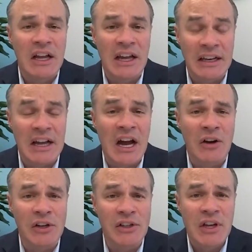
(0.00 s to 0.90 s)

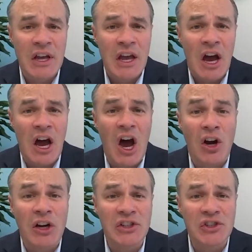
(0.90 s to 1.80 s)
Congress
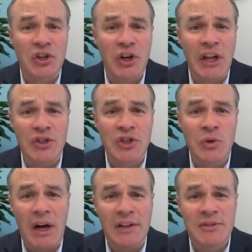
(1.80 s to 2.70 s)
are concerning
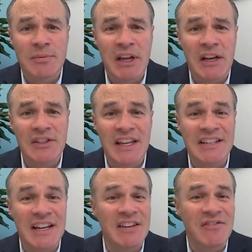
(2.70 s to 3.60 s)
to us because it
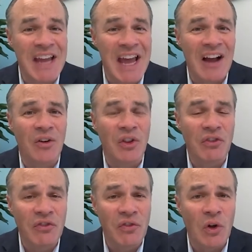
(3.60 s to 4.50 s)
doesn't tackle the
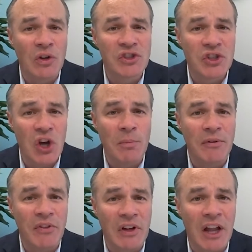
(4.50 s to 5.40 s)
full scope
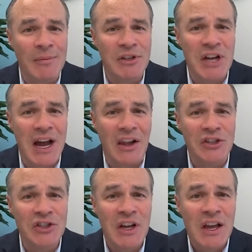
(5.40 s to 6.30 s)
of the climate
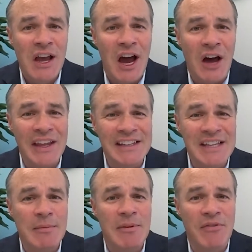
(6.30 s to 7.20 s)
challenge. They
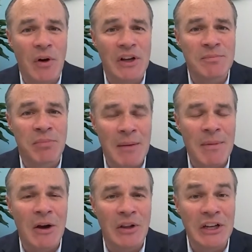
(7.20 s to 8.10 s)
seem to be focused
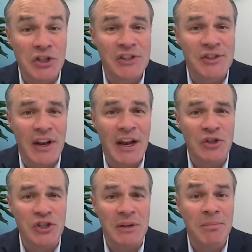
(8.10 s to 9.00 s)
primarily just on
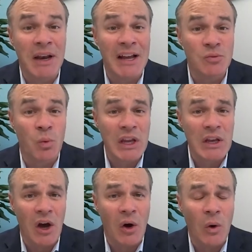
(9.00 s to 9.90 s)
energy. But as we
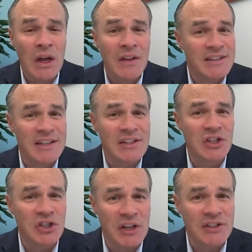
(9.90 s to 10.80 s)
know, this
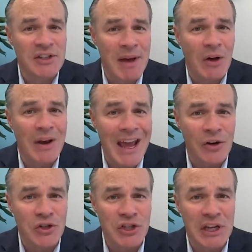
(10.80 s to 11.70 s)
isn't just about
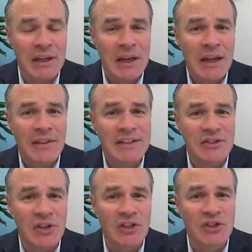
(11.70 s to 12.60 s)
energy. This
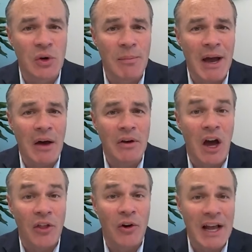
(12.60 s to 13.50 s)
is also about
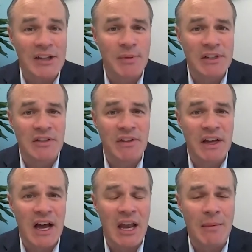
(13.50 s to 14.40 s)
other aspects of the
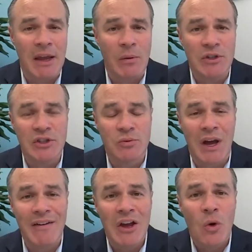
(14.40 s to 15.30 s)
economy, which is
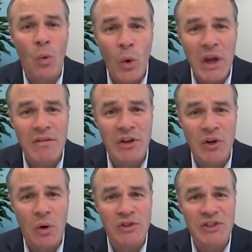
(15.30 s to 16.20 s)
why we've
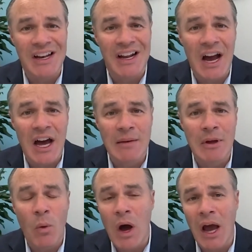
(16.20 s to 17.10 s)
endorsed an
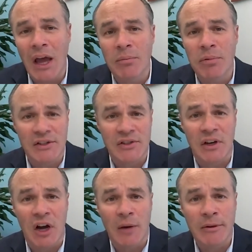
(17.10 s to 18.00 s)
economy-wide price on carbon.